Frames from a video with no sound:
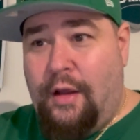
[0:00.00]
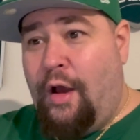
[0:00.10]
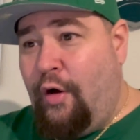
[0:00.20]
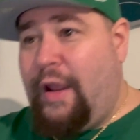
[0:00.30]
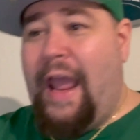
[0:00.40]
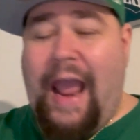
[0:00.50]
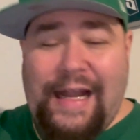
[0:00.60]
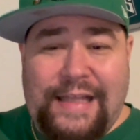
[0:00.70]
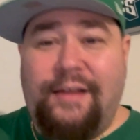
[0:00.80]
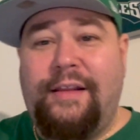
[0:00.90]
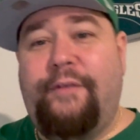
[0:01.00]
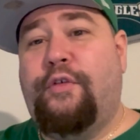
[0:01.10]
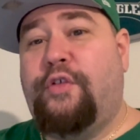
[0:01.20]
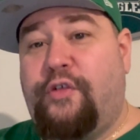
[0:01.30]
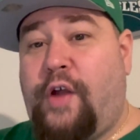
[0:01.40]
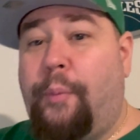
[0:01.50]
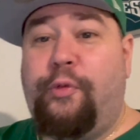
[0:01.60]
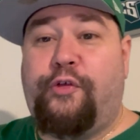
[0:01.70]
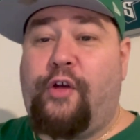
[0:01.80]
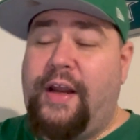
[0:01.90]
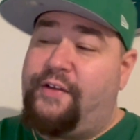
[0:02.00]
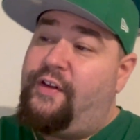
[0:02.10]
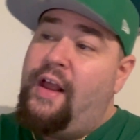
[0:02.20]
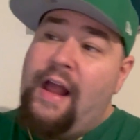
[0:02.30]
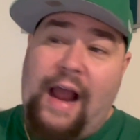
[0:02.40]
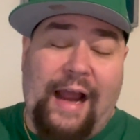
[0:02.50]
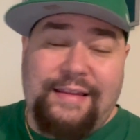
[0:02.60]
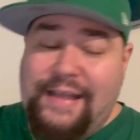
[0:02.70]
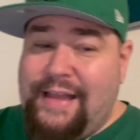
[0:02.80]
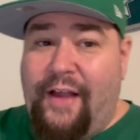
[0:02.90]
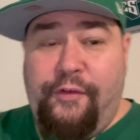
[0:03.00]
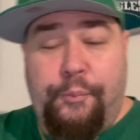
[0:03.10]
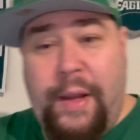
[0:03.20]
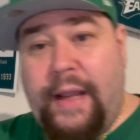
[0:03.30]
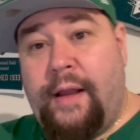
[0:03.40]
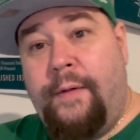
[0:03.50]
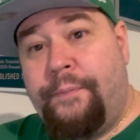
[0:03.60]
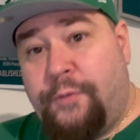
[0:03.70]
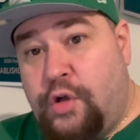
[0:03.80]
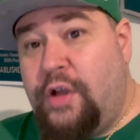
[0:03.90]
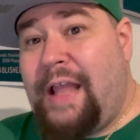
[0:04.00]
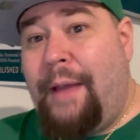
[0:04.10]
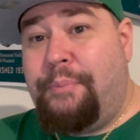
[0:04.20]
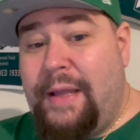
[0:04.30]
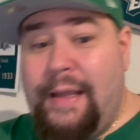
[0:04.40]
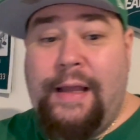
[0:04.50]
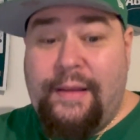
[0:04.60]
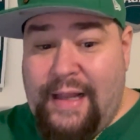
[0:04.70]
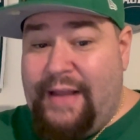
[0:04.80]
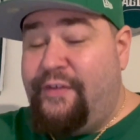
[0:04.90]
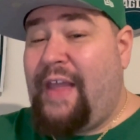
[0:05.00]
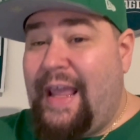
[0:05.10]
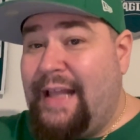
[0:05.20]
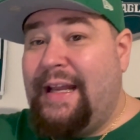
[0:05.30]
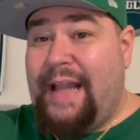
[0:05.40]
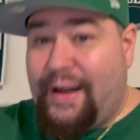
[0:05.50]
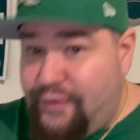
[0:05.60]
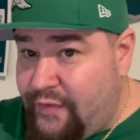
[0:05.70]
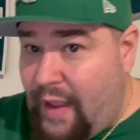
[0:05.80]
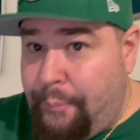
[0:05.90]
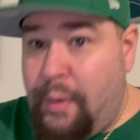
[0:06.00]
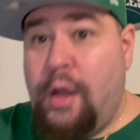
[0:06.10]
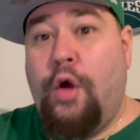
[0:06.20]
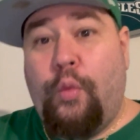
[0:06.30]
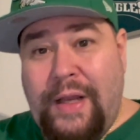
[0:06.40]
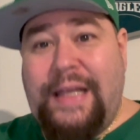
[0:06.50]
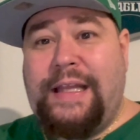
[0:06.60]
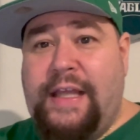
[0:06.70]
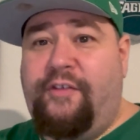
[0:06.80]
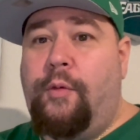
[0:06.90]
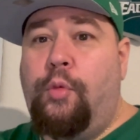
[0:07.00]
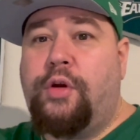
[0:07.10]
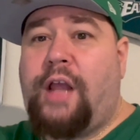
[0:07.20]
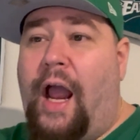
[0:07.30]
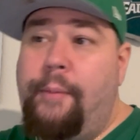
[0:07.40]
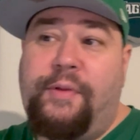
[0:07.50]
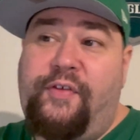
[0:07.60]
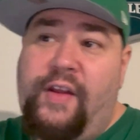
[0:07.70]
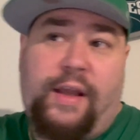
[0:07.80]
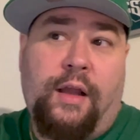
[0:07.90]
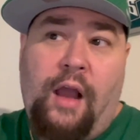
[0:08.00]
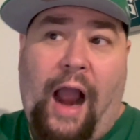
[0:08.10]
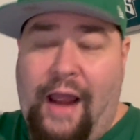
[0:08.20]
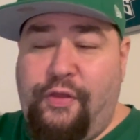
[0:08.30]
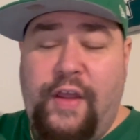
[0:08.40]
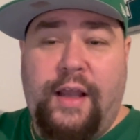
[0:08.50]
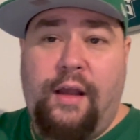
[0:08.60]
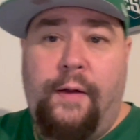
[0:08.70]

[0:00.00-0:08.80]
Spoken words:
Okay, and he delivered a couple strikes. I think that's big. Could that be that he's taking the next step? We need to give him more time and see. I think,